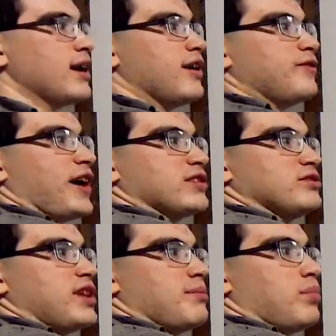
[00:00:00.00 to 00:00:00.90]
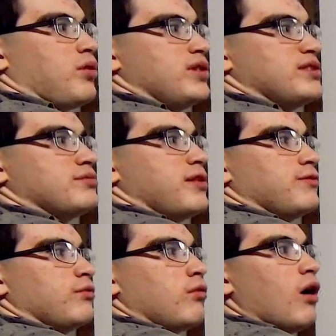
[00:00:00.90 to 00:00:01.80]
a vector that points
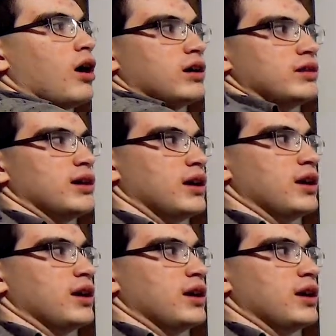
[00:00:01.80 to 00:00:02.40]
with 1